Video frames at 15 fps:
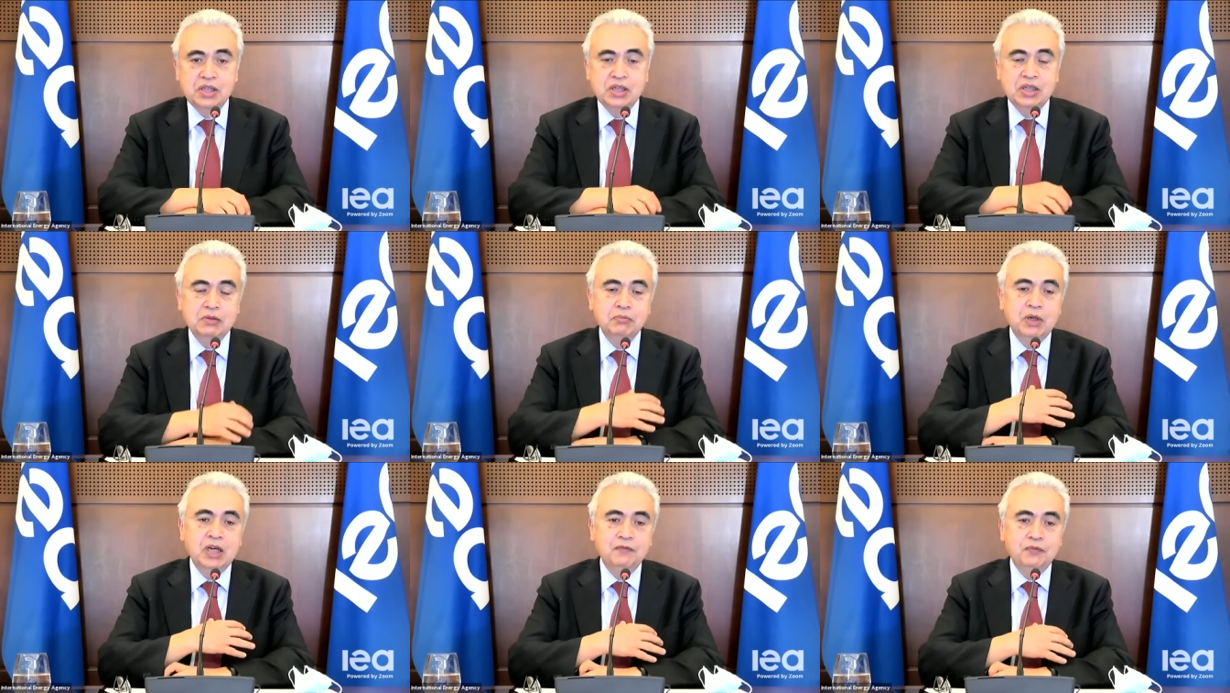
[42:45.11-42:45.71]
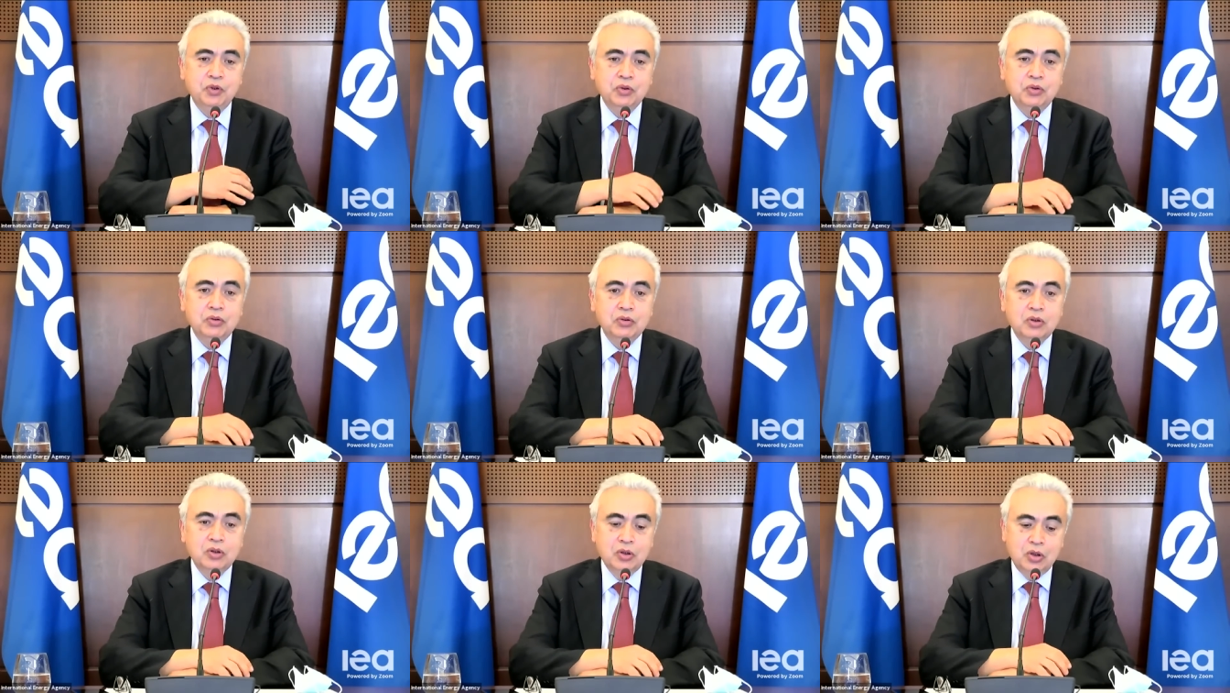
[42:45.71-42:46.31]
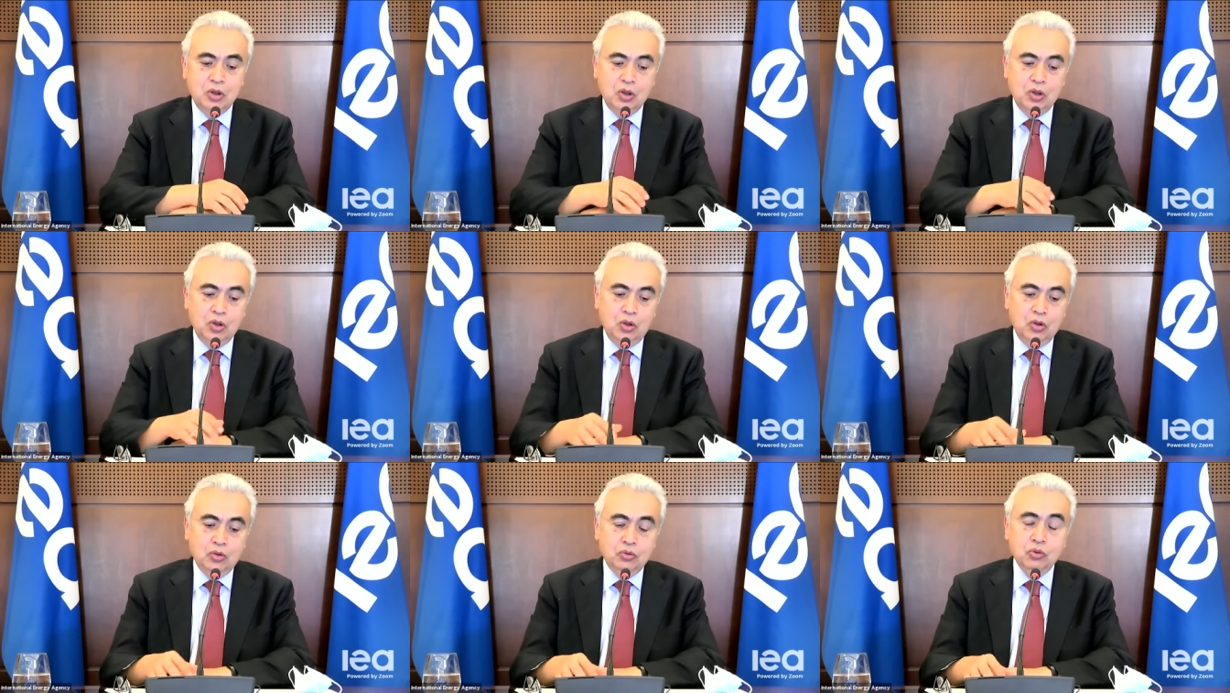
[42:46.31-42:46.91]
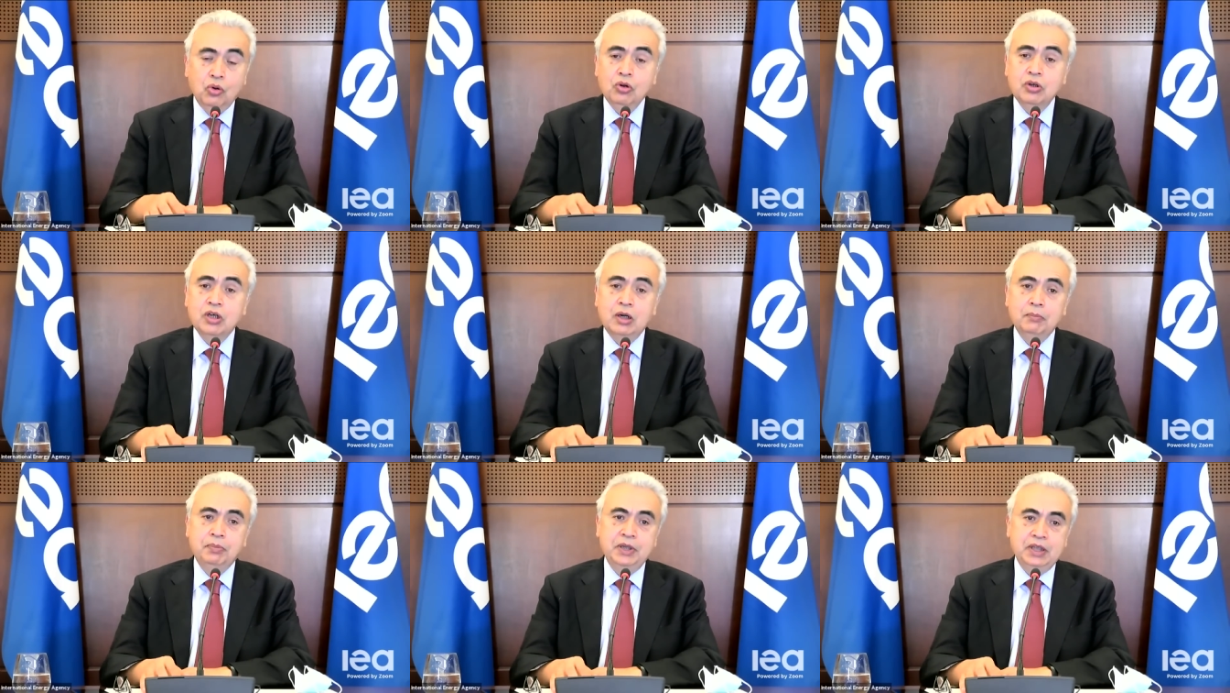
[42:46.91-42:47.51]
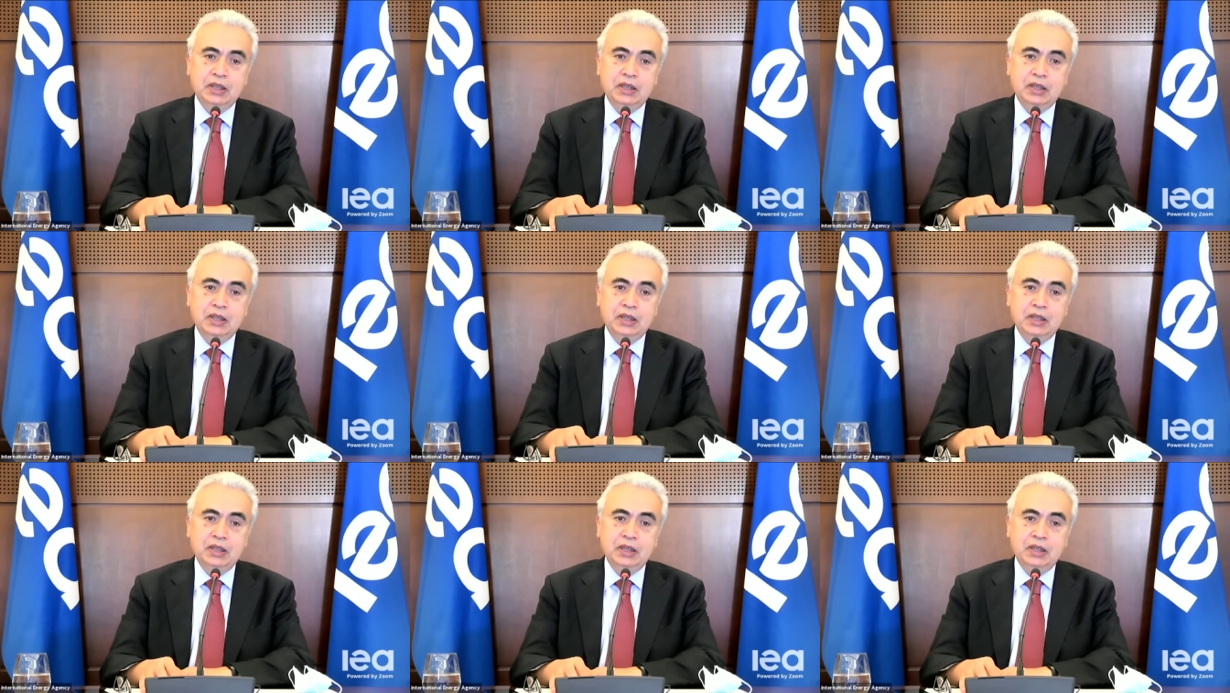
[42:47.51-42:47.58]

In my view, no company